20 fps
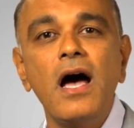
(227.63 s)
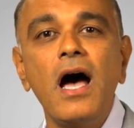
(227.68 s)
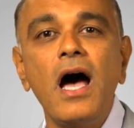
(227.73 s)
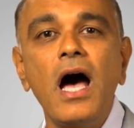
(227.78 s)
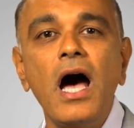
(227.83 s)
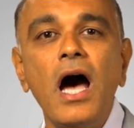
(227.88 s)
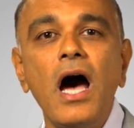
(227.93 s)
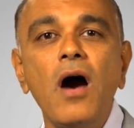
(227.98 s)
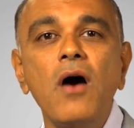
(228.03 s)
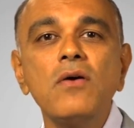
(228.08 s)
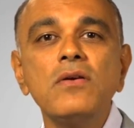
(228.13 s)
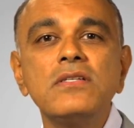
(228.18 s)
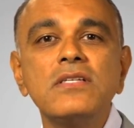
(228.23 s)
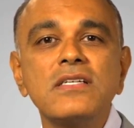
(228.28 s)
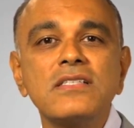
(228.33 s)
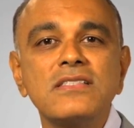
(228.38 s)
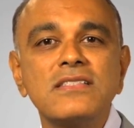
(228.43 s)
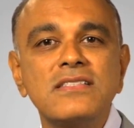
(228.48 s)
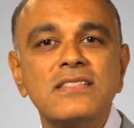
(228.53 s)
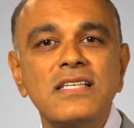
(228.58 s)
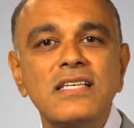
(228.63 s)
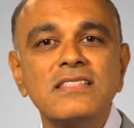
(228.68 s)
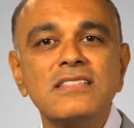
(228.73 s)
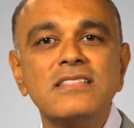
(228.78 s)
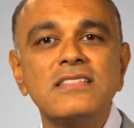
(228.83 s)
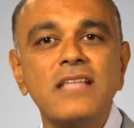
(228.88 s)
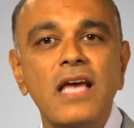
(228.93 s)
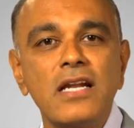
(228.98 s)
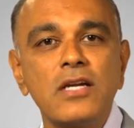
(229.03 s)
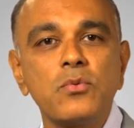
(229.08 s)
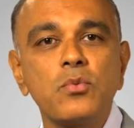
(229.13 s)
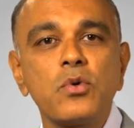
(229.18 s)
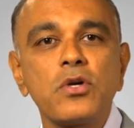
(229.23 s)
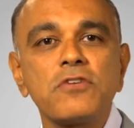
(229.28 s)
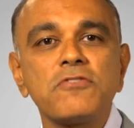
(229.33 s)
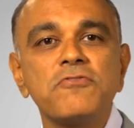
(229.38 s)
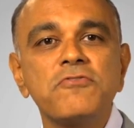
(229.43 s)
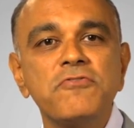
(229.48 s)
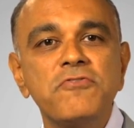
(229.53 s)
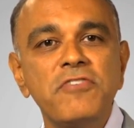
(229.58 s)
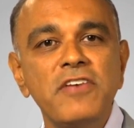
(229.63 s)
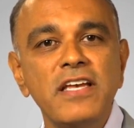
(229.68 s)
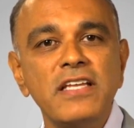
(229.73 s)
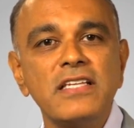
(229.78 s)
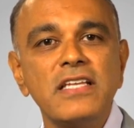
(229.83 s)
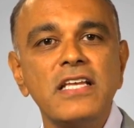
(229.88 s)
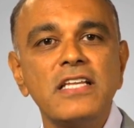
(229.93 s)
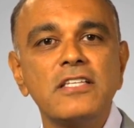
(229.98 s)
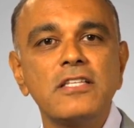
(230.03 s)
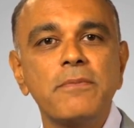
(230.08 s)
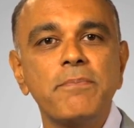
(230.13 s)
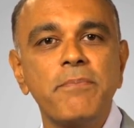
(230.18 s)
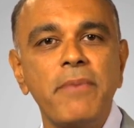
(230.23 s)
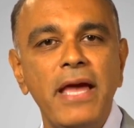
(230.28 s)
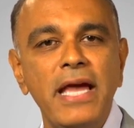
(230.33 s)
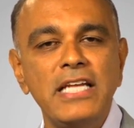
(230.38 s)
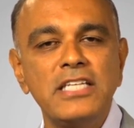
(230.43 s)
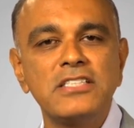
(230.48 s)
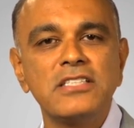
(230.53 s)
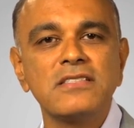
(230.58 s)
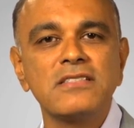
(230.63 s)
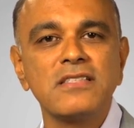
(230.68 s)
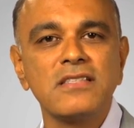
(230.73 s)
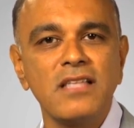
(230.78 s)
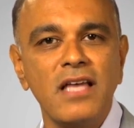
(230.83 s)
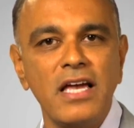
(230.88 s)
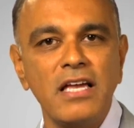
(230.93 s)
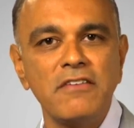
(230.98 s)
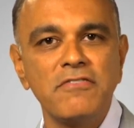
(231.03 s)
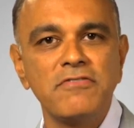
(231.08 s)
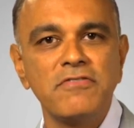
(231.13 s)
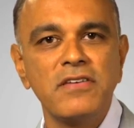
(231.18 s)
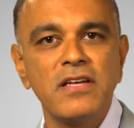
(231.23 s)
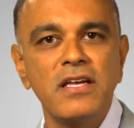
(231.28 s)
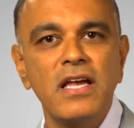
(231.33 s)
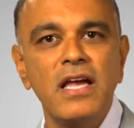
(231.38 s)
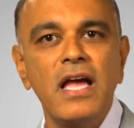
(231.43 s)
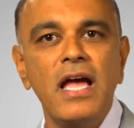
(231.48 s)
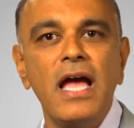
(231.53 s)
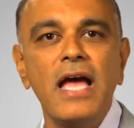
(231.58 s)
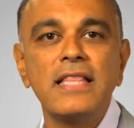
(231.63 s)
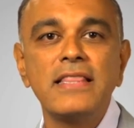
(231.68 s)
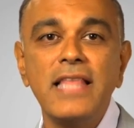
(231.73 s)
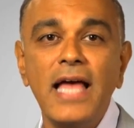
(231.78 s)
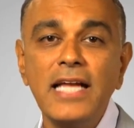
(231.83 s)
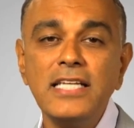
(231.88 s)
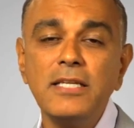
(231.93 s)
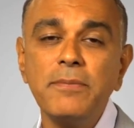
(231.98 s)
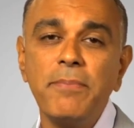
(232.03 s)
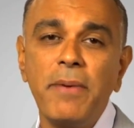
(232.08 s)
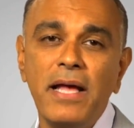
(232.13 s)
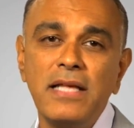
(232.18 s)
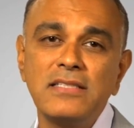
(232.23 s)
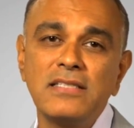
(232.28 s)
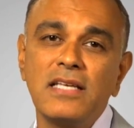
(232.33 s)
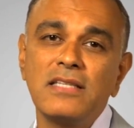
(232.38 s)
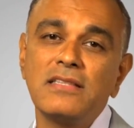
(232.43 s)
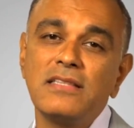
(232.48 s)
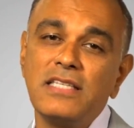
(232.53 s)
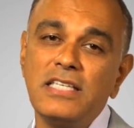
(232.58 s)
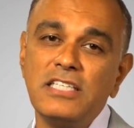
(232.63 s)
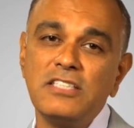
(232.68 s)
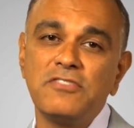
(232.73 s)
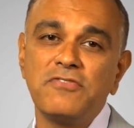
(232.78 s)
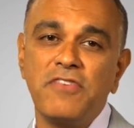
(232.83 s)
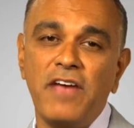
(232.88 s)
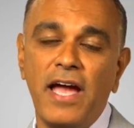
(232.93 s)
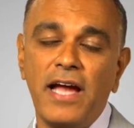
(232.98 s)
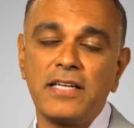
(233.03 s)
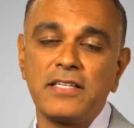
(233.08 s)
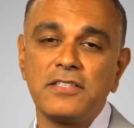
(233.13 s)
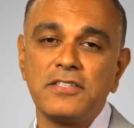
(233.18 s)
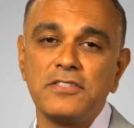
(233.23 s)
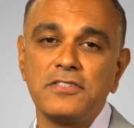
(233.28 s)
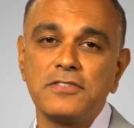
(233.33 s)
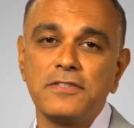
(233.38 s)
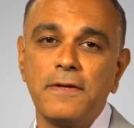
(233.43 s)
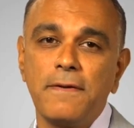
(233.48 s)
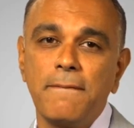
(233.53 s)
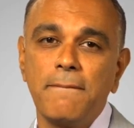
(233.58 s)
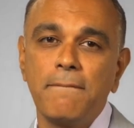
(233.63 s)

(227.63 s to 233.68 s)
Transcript: How does this dental work fit into the patient's life? And that depends on these factors.